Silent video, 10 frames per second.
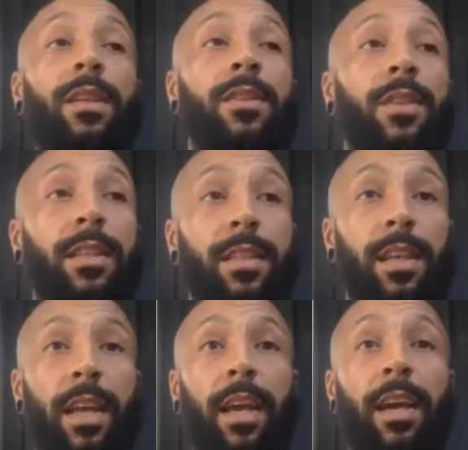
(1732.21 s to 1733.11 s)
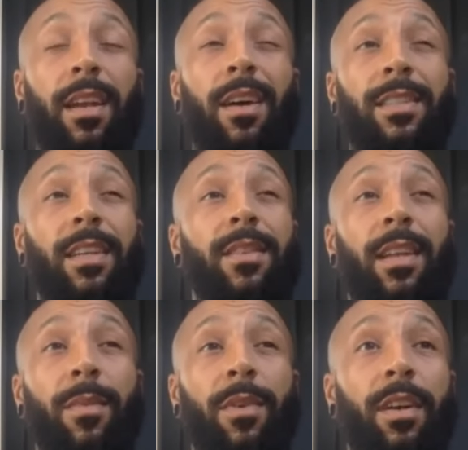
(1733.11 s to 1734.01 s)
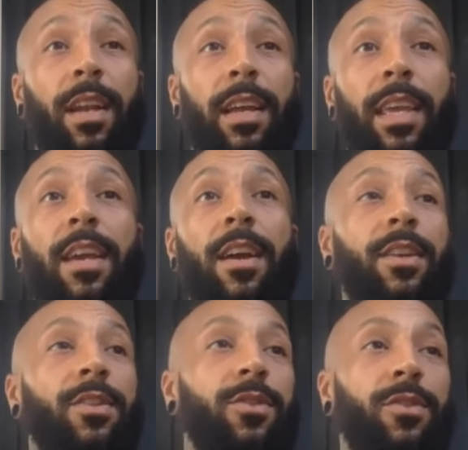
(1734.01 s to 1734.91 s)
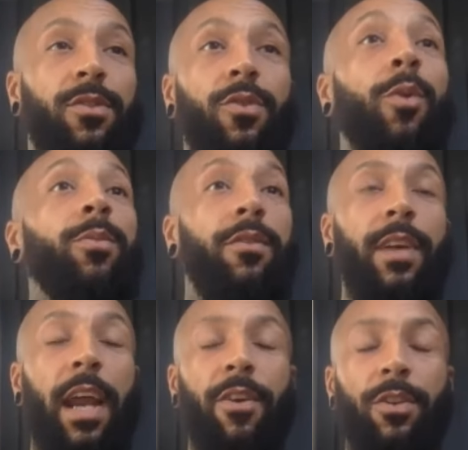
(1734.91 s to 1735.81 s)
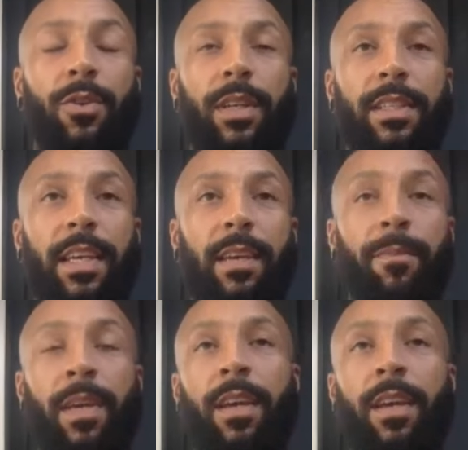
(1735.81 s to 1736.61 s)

So I sit there, and I said to them, "Look, like he kind of stormed off and carried on doing the team."